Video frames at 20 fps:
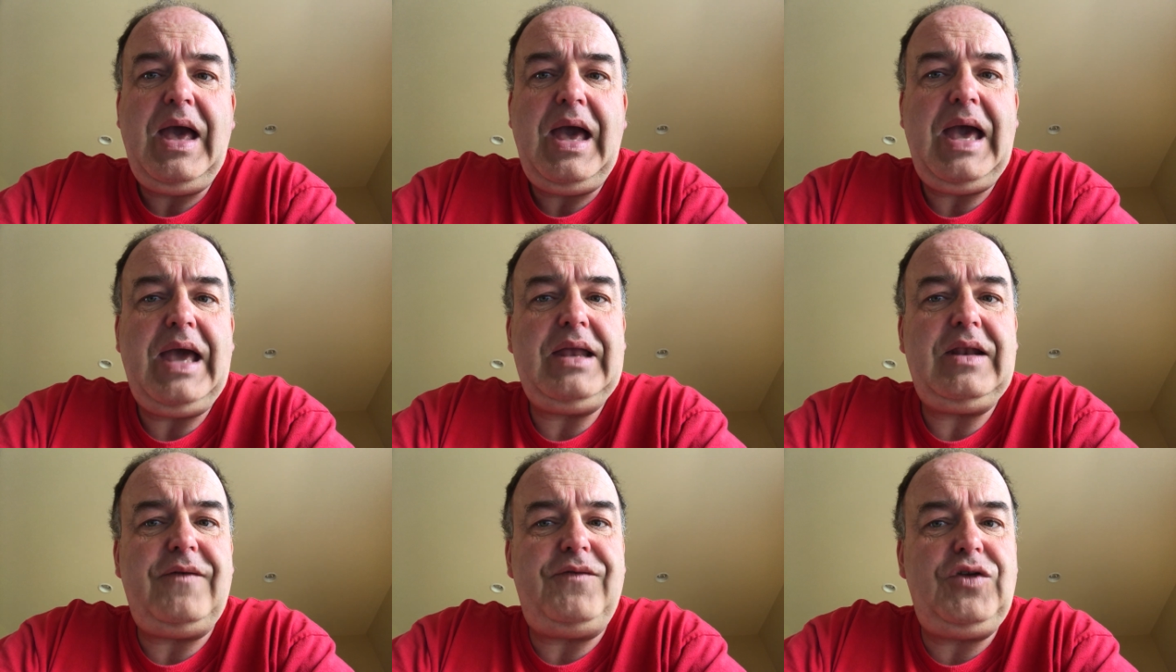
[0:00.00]

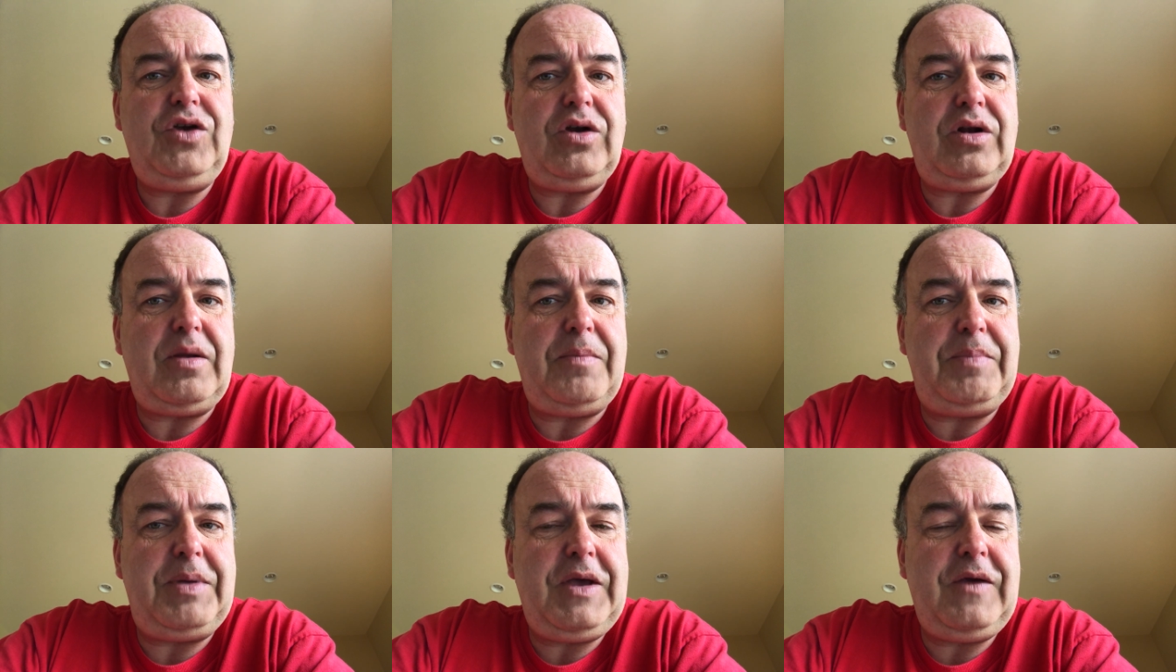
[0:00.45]
And if you're
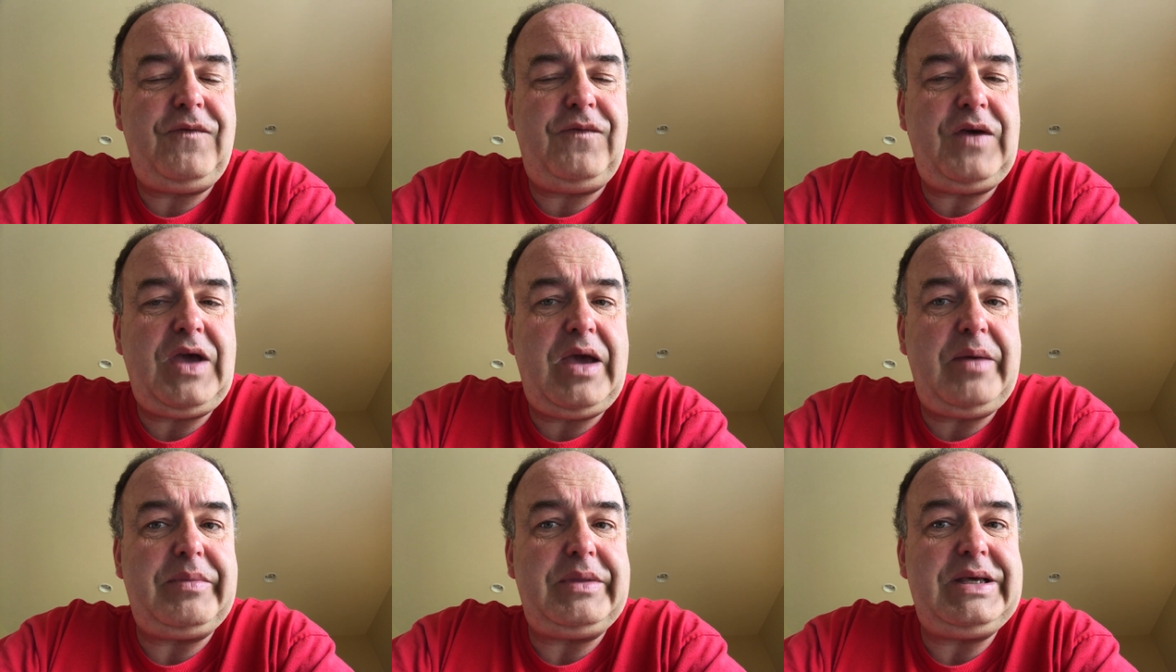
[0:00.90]
in a big
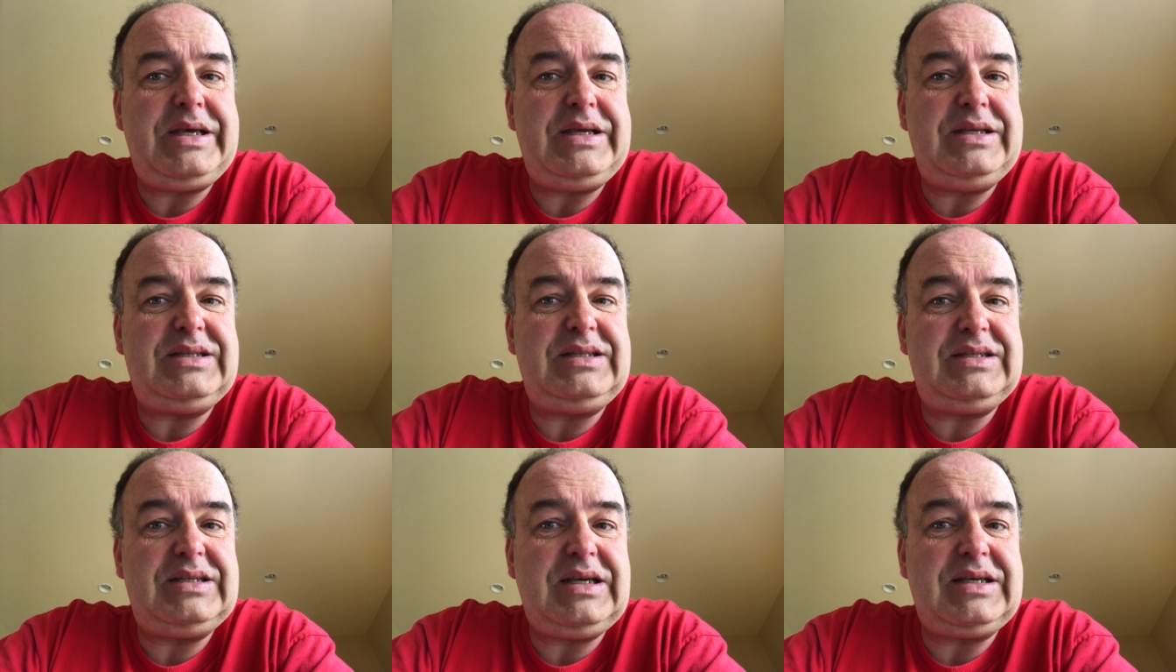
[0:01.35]

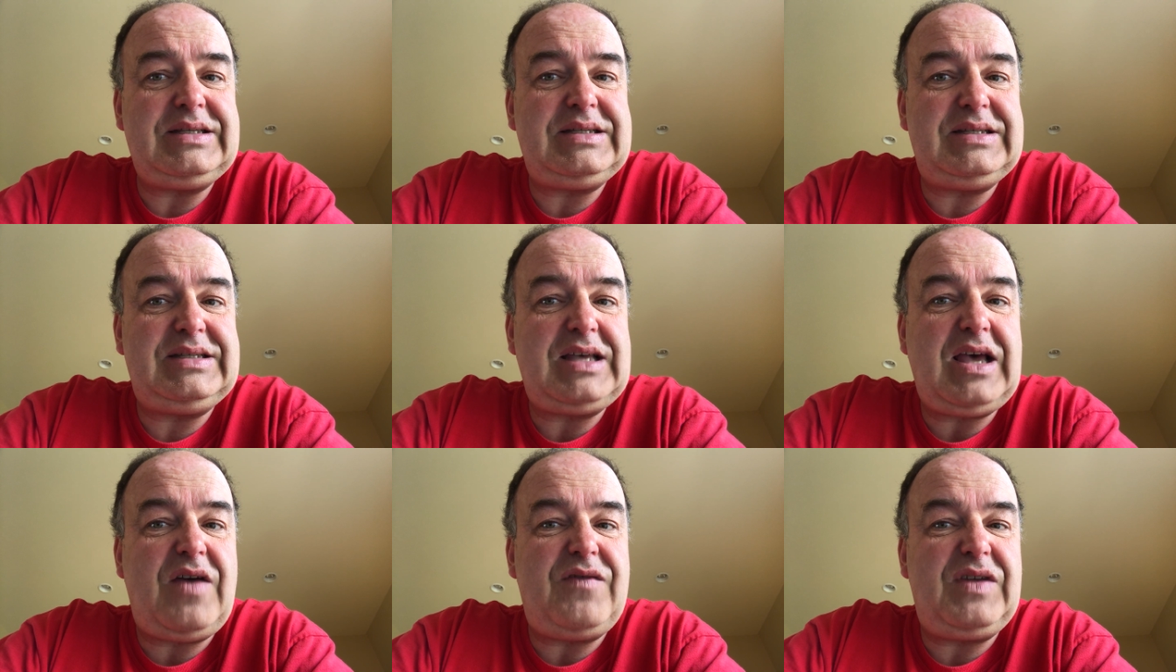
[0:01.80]
family, six,
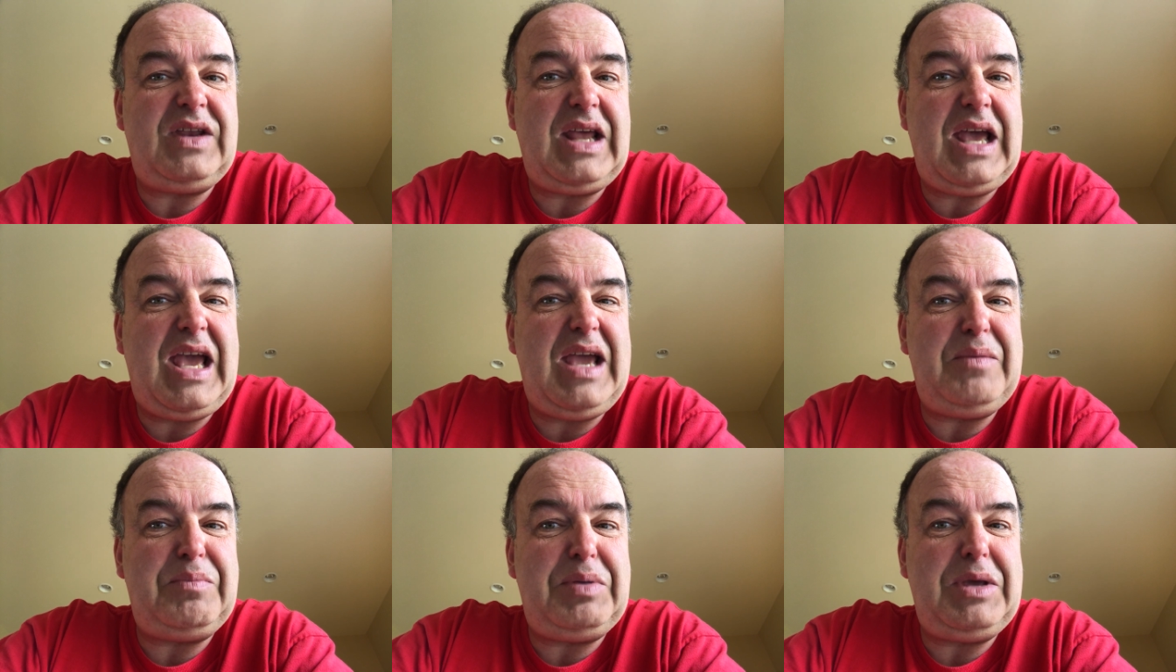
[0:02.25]
seven,
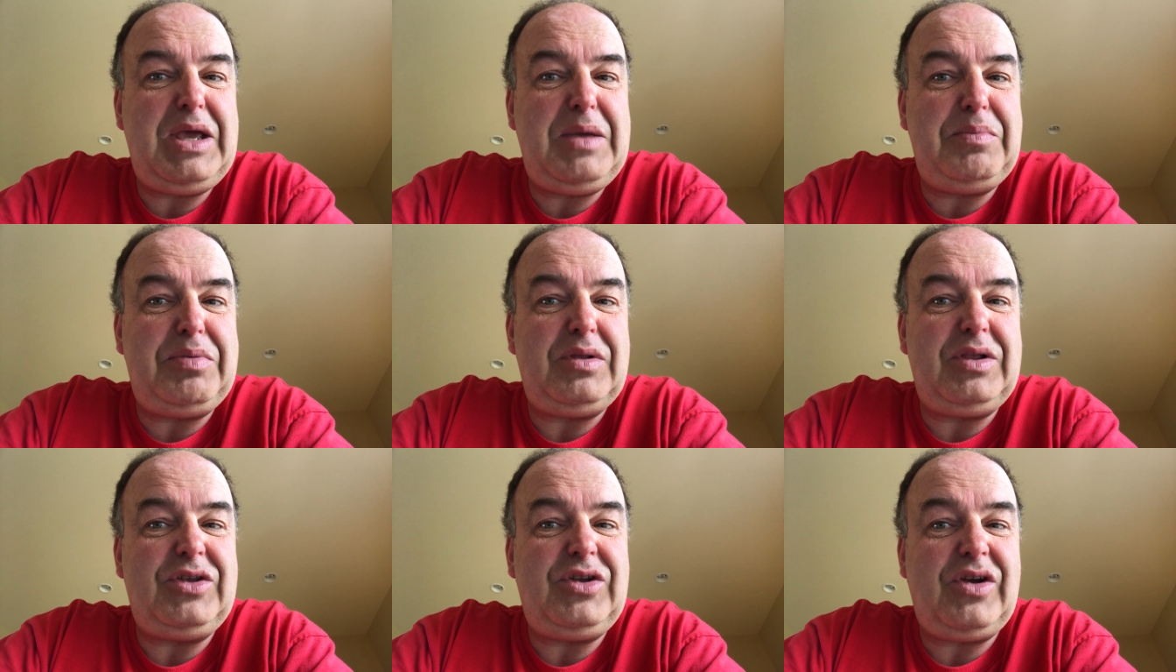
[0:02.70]
eight
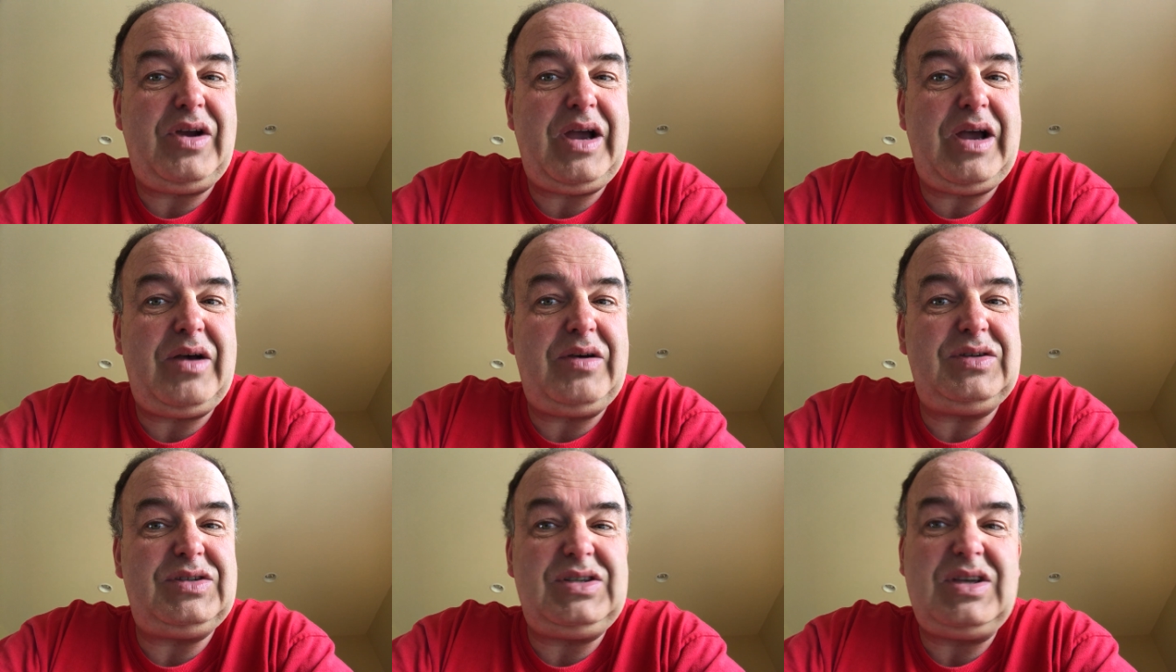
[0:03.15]
people in your
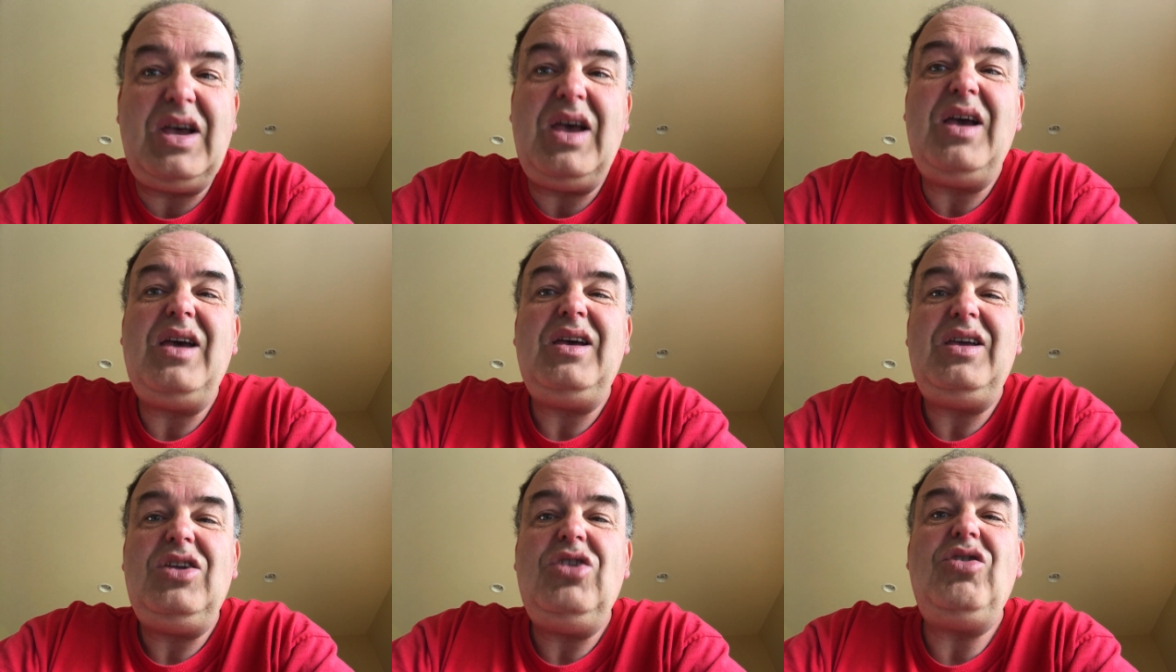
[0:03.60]
house,
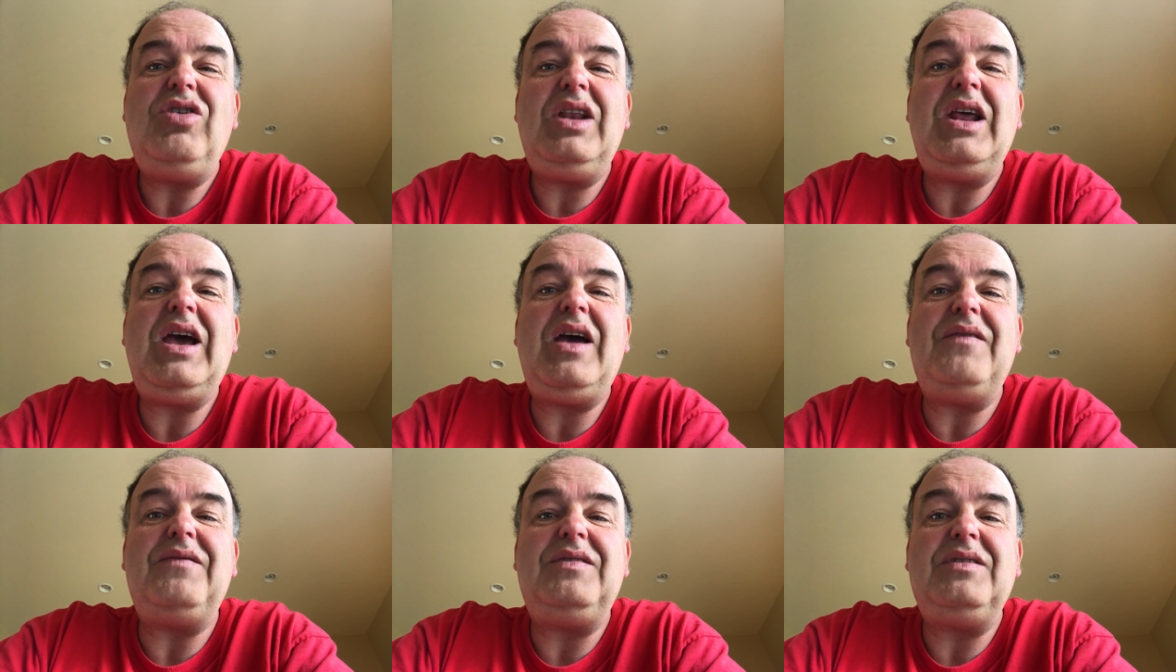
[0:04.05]
you can
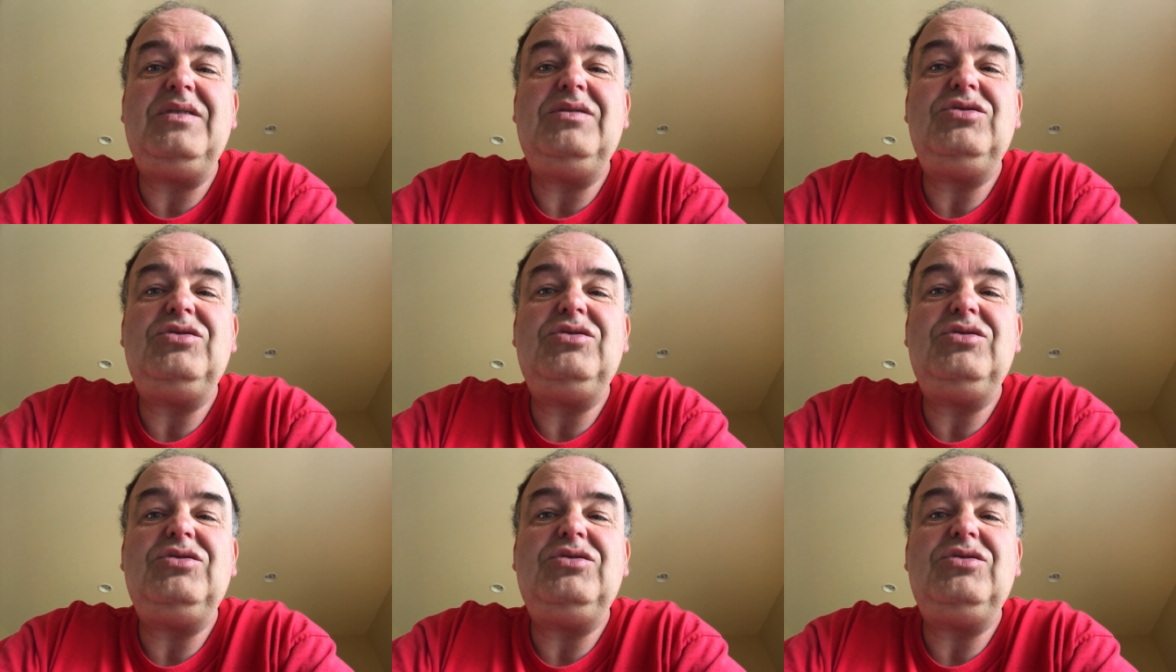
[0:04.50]
have